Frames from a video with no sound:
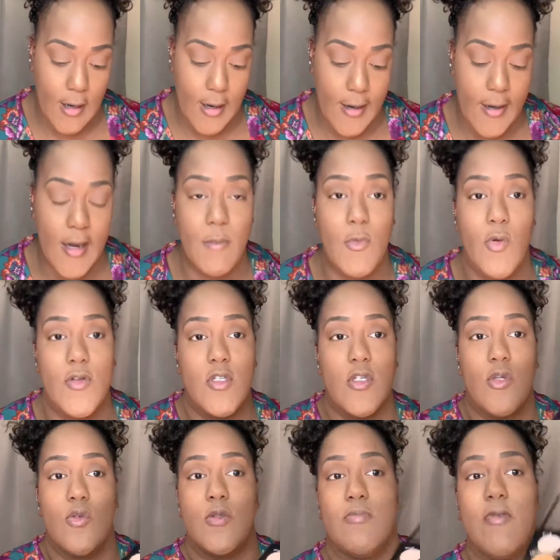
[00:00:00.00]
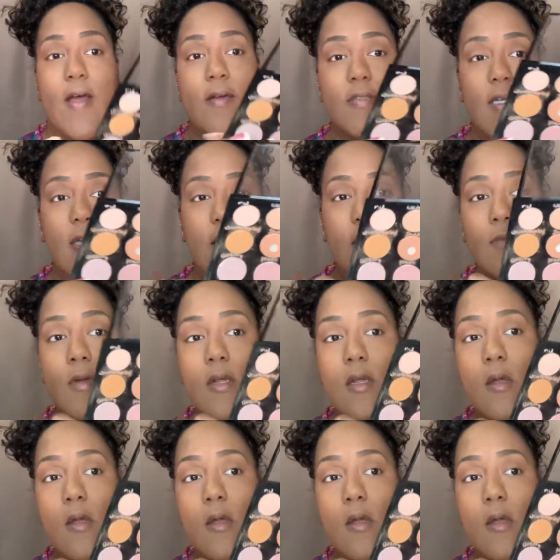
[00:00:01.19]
I am going to use Brown Down.